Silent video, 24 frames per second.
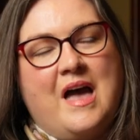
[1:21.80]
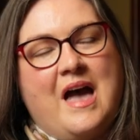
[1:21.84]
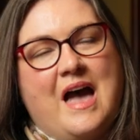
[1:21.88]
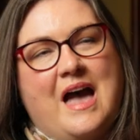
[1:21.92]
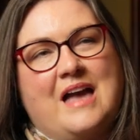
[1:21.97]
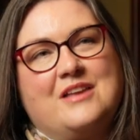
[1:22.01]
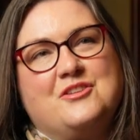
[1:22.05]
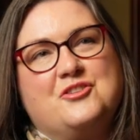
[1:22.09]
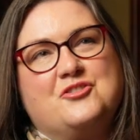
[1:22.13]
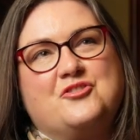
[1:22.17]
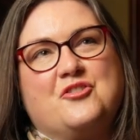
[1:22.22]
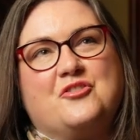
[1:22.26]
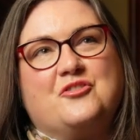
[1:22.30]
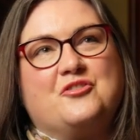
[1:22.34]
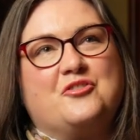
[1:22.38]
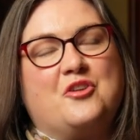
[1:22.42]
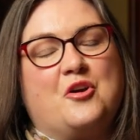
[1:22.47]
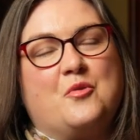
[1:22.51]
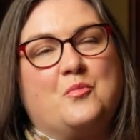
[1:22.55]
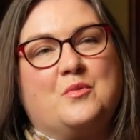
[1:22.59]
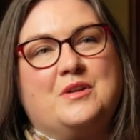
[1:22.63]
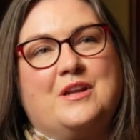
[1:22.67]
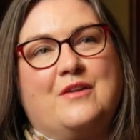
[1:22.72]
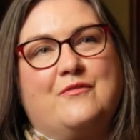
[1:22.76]
and you started
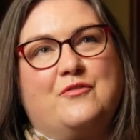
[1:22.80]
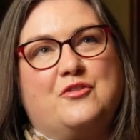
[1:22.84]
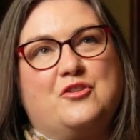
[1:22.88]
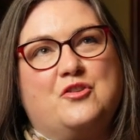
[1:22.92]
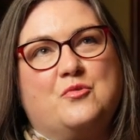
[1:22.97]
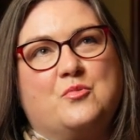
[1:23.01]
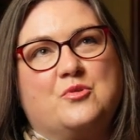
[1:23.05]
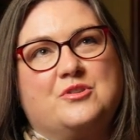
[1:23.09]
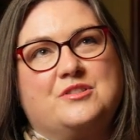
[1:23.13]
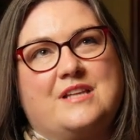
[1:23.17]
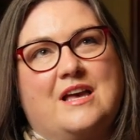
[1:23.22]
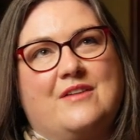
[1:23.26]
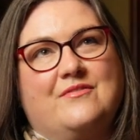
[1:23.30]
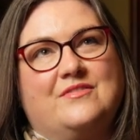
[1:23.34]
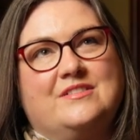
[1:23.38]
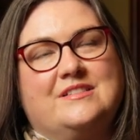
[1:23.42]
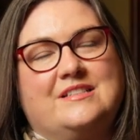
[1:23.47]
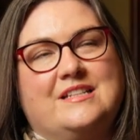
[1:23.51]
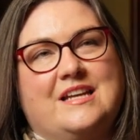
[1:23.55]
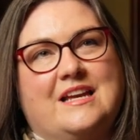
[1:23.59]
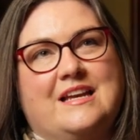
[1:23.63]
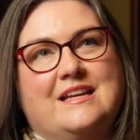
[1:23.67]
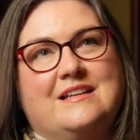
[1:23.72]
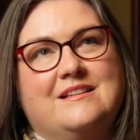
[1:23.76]
out whenever you were
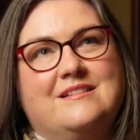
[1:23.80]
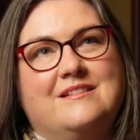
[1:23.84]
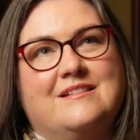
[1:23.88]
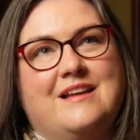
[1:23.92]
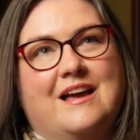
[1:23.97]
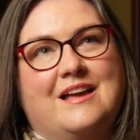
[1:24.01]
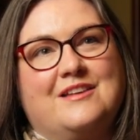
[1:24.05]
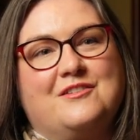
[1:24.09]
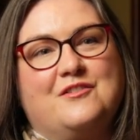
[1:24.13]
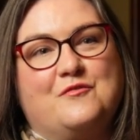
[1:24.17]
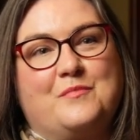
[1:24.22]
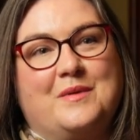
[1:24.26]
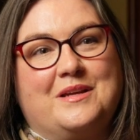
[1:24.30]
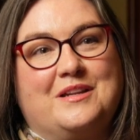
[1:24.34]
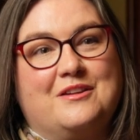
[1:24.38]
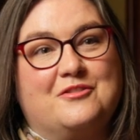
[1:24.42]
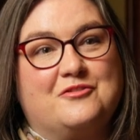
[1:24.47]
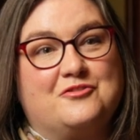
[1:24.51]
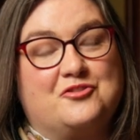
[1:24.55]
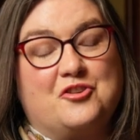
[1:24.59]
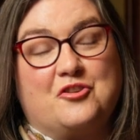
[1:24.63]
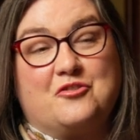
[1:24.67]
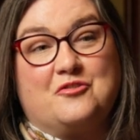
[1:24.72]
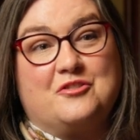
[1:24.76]
17, and you've been a
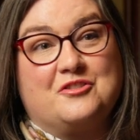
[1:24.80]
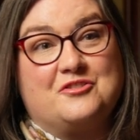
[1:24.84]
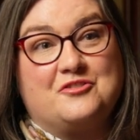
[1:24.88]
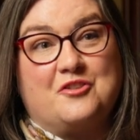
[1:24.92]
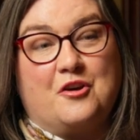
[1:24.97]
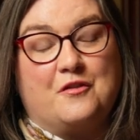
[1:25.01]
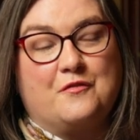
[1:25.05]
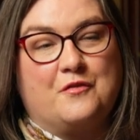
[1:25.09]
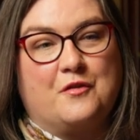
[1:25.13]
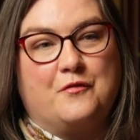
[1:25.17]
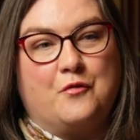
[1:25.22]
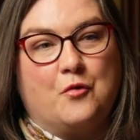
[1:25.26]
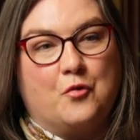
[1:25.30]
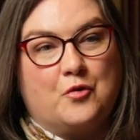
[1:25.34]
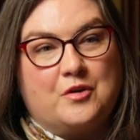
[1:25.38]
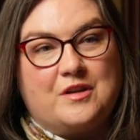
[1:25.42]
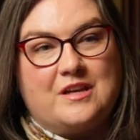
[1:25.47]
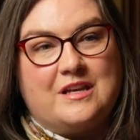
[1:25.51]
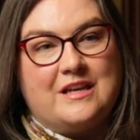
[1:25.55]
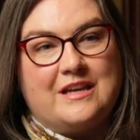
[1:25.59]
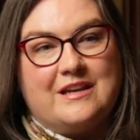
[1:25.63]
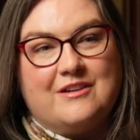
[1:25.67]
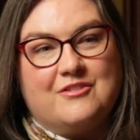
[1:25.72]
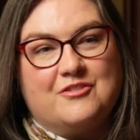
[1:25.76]
journalist now for 40
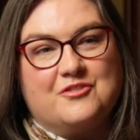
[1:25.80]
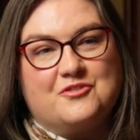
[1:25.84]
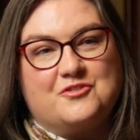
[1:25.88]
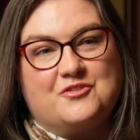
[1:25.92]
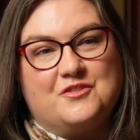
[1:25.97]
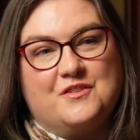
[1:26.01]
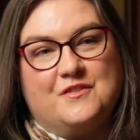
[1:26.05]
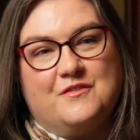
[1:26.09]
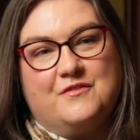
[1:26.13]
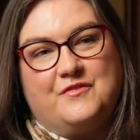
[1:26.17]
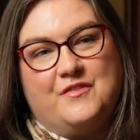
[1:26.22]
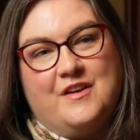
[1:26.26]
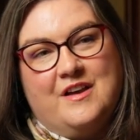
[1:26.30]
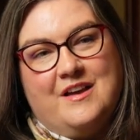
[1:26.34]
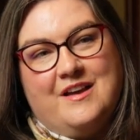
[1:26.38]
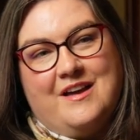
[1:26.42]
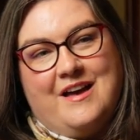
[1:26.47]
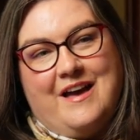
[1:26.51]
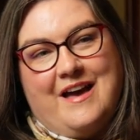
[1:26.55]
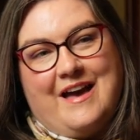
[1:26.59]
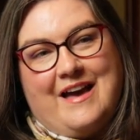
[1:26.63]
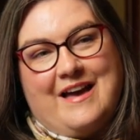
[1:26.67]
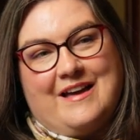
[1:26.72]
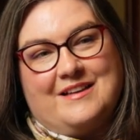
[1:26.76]
years. You've
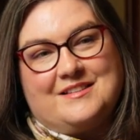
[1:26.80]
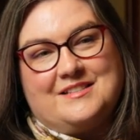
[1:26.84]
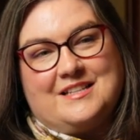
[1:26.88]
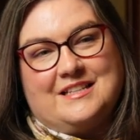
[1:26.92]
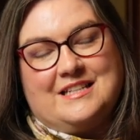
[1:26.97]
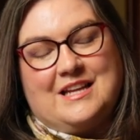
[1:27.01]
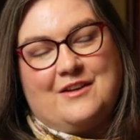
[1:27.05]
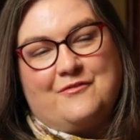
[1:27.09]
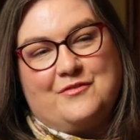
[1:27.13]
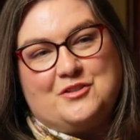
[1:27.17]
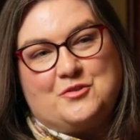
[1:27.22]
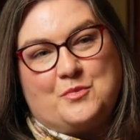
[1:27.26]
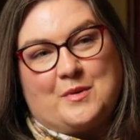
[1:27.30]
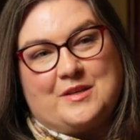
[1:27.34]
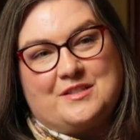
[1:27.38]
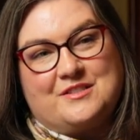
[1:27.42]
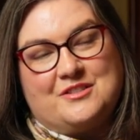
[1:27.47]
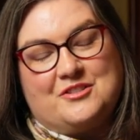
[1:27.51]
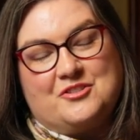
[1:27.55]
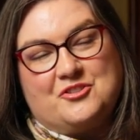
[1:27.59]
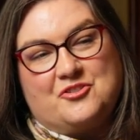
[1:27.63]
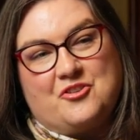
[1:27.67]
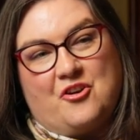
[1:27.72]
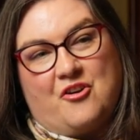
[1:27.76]
uh, seen every
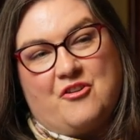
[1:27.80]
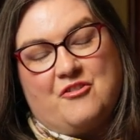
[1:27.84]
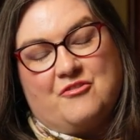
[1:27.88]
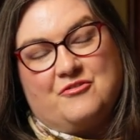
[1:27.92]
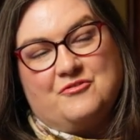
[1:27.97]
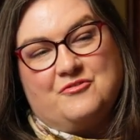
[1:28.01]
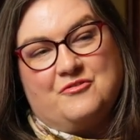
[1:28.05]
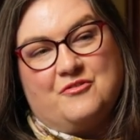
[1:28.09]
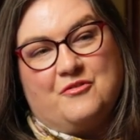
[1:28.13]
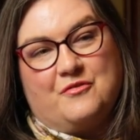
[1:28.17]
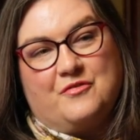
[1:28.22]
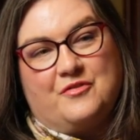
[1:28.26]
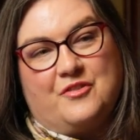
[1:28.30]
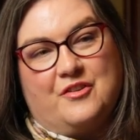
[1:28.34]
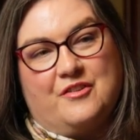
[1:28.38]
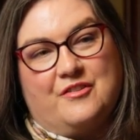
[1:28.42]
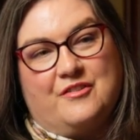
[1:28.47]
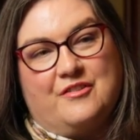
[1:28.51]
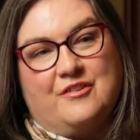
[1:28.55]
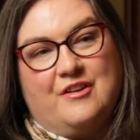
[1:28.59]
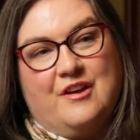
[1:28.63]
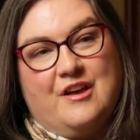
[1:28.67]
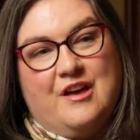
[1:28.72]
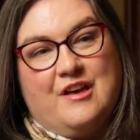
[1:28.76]
twist and turn of
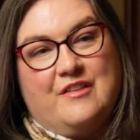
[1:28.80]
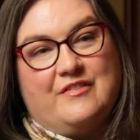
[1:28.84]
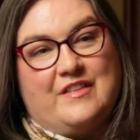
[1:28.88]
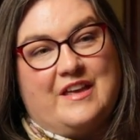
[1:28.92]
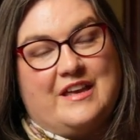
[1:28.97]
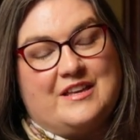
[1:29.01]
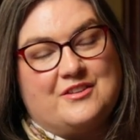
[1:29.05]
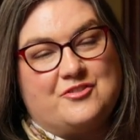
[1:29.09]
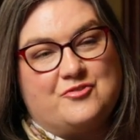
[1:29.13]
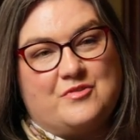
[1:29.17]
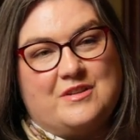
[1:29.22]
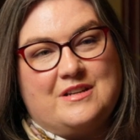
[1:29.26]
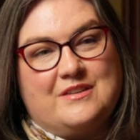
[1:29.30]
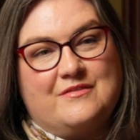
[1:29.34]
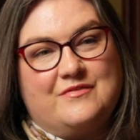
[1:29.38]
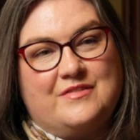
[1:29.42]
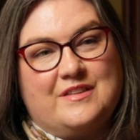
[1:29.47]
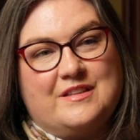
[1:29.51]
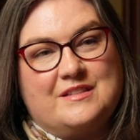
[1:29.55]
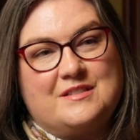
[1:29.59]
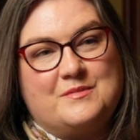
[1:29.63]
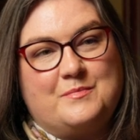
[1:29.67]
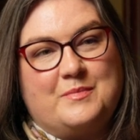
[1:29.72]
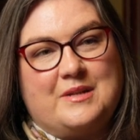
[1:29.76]
the, the history of
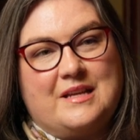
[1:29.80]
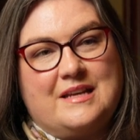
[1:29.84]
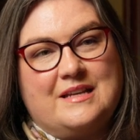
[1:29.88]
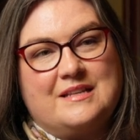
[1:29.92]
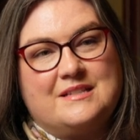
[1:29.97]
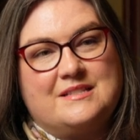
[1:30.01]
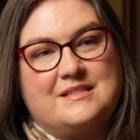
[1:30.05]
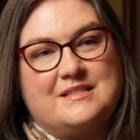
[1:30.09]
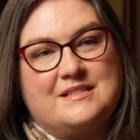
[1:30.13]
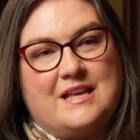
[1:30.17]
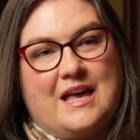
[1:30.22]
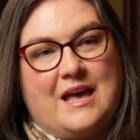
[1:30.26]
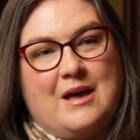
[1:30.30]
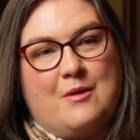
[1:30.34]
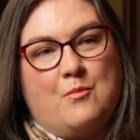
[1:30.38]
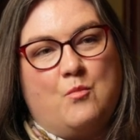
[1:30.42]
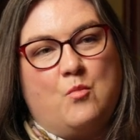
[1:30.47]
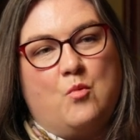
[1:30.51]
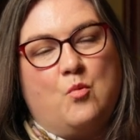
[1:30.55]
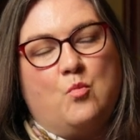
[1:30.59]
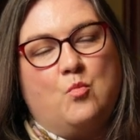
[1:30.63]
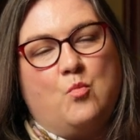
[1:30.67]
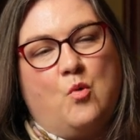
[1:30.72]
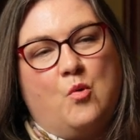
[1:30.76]
this place. Uh,
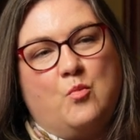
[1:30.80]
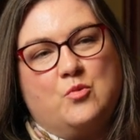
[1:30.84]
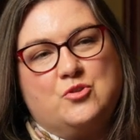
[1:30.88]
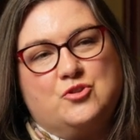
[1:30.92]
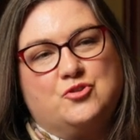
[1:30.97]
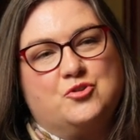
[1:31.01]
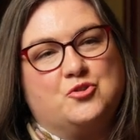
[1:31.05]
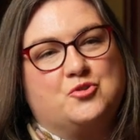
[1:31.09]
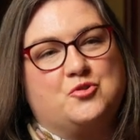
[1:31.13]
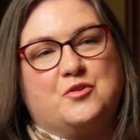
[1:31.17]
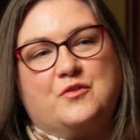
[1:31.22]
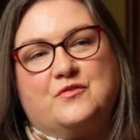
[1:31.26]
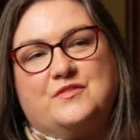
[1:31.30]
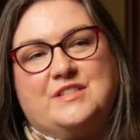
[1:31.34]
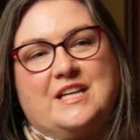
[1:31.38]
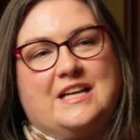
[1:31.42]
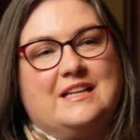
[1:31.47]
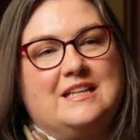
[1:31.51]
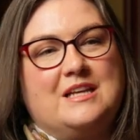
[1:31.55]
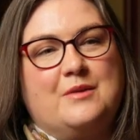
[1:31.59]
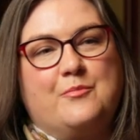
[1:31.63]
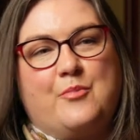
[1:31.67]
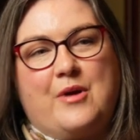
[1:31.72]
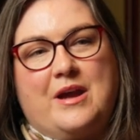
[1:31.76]
what was your sort of
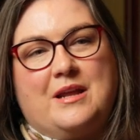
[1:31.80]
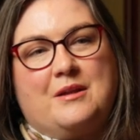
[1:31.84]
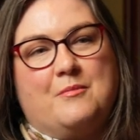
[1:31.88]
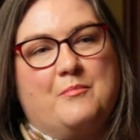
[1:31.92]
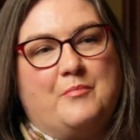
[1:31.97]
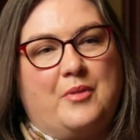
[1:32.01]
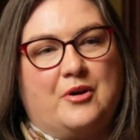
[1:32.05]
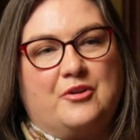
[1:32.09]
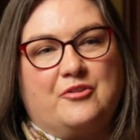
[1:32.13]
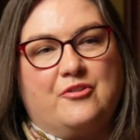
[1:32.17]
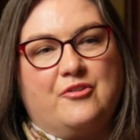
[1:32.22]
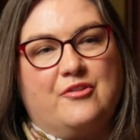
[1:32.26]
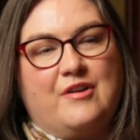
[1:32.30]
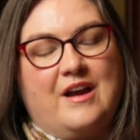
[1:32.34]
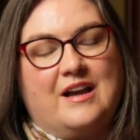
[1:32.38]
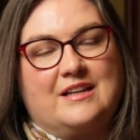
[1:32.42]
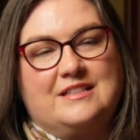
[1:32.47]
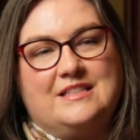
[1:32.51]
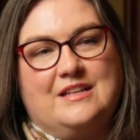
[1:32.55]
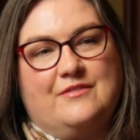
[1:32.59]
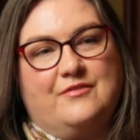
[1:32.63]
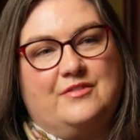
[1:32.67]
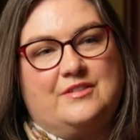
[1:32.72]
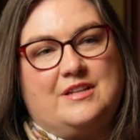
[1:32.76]
daily bread and butter
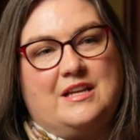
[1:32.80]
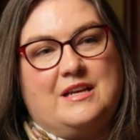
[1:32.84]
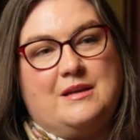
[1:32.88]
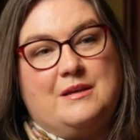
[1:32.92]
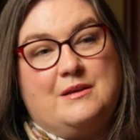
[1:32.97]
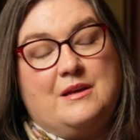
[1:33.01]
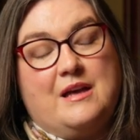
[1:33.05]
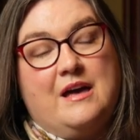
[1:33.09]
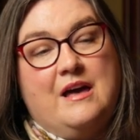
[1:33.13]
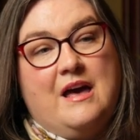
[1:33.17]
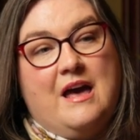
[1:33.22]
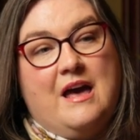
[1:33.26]
activity